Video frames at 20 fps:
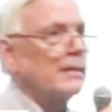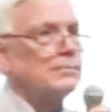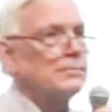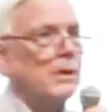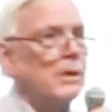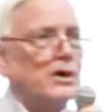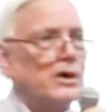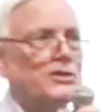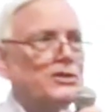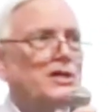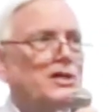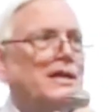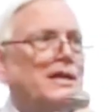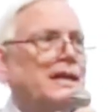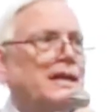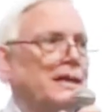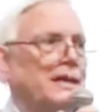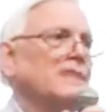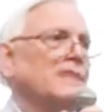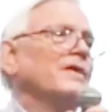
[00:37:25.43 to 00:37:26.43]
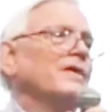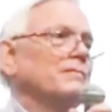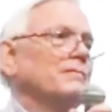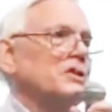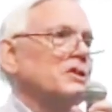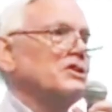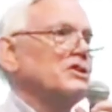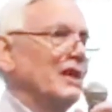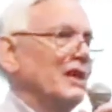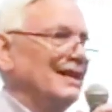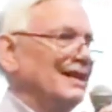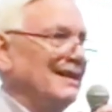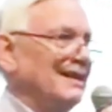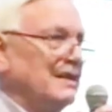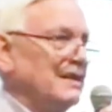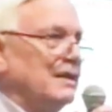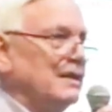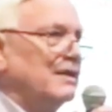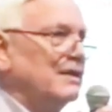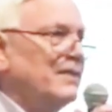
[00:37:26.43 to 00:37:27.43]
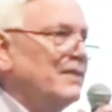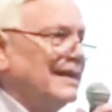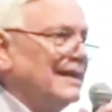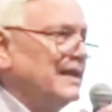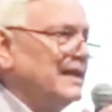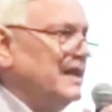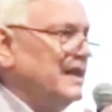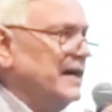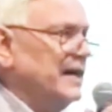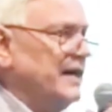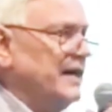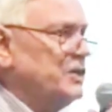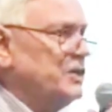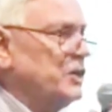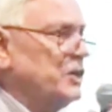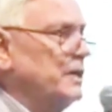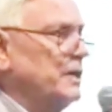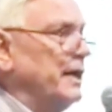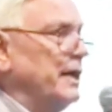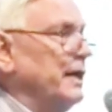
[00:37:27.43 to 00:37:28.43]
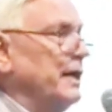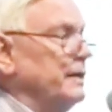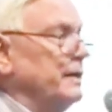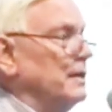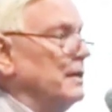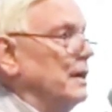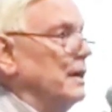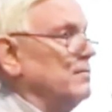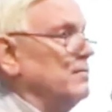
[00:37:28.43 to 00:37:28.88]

Marx did not give up this idea of alienation and